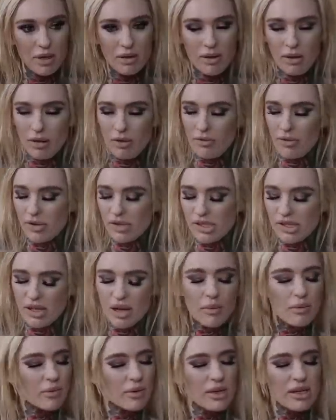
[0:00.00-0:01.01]
Mm-hmm. For
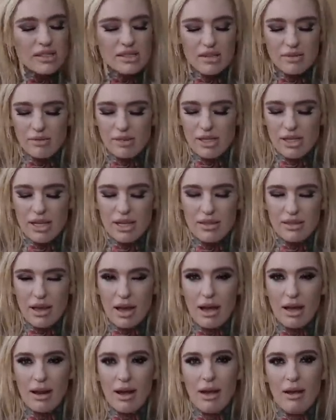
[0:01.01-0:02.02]
some reason, when he hit
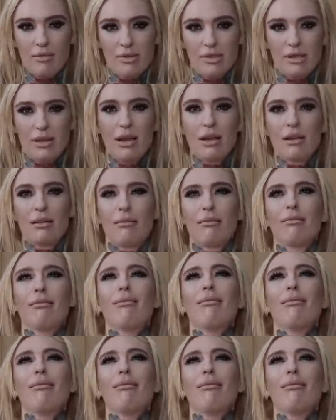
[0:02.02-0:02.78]
that, I was like.